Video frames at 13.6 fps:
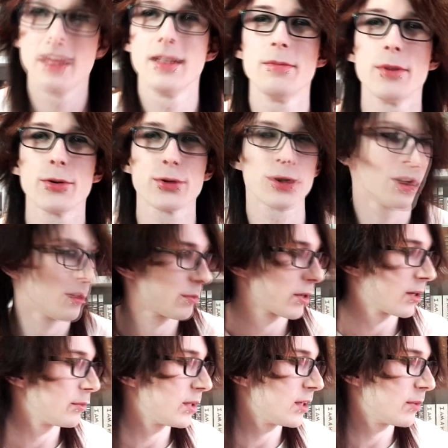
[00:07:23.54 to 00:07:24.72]
emotional I'm
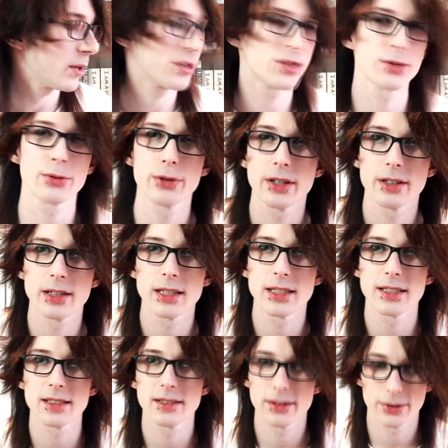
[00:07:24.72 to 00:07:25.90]
gonna be about the story, at
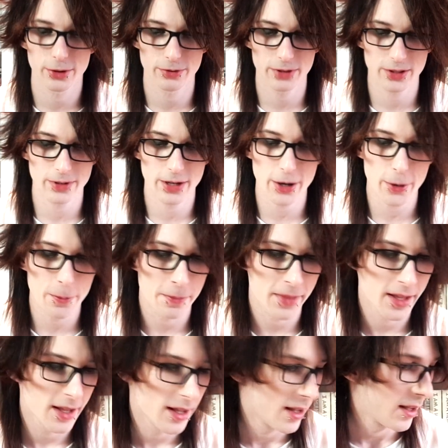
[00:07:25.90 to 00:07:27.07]
least during this video.
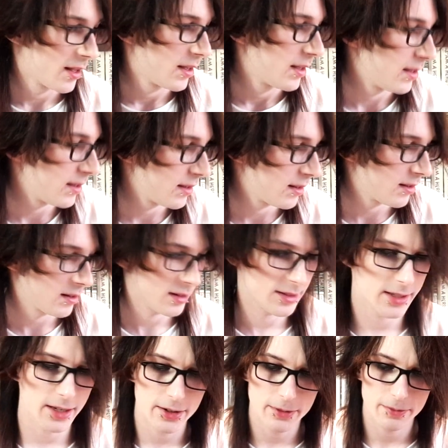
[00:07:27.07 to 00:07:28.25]
Let's
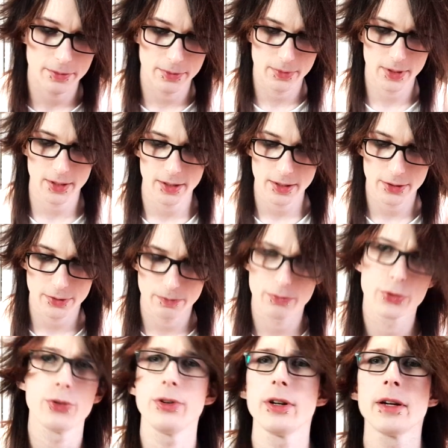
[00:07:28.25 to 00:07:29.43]
see here.
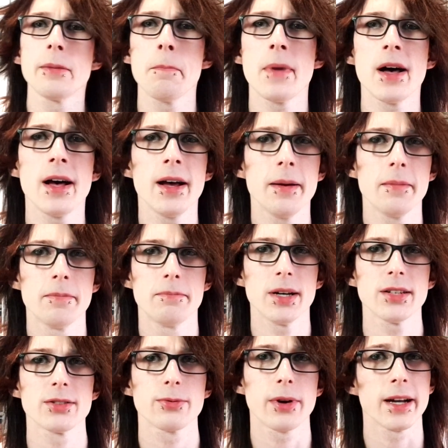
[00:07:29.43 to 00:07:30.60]
During my
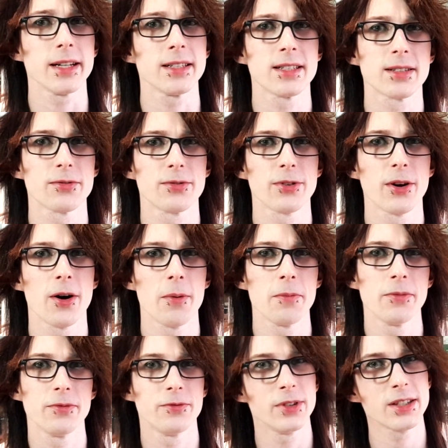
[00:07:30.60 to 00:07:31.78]
bus rides
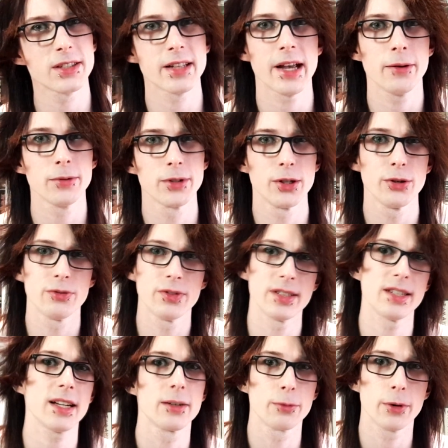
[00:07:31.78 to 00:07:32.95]
from this town to the
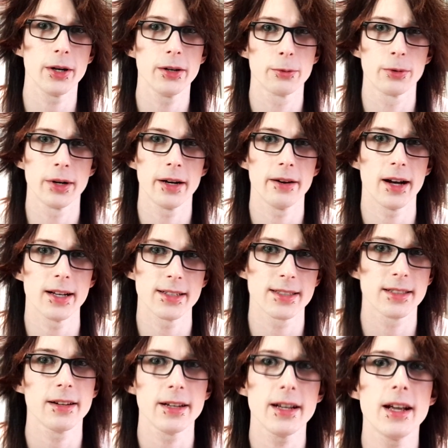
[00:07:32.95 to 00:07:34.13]
second one where I
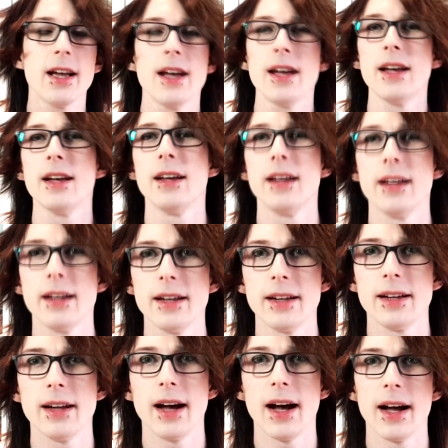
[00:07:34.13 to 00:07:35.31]
study,
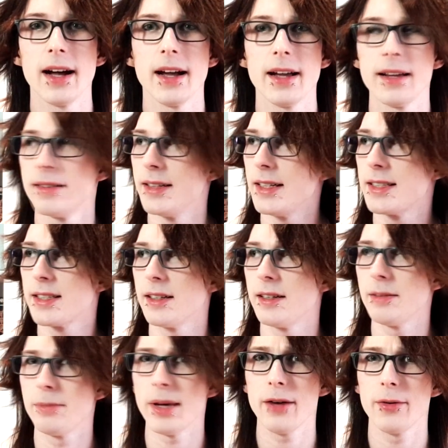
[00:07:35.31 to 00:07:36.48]
it's
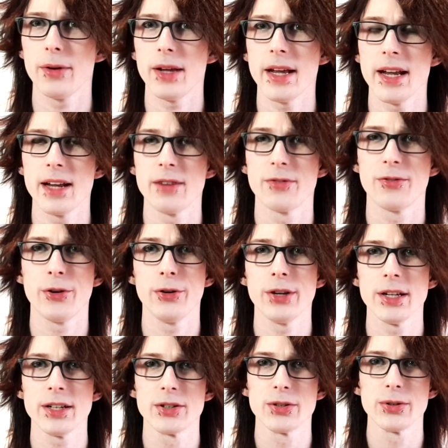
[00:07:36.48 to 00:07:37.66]
about a
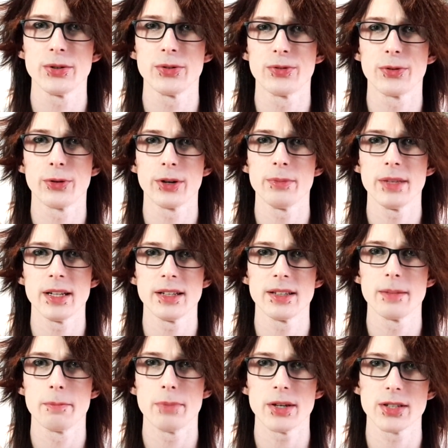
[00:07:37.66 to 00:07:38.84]
30 to 40
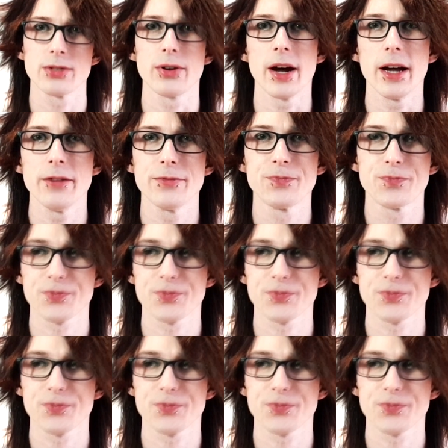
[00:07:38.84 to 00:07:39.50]
minute bus drive,